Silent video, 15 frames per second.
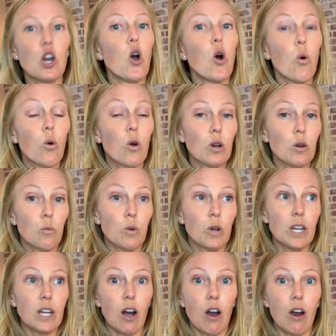or
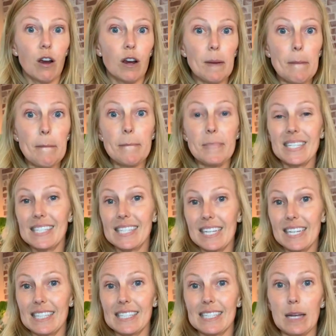we are
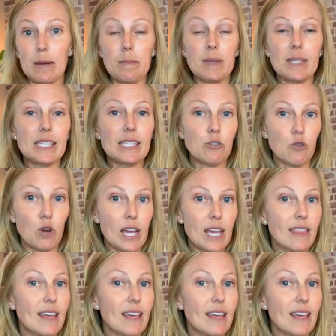missing some strength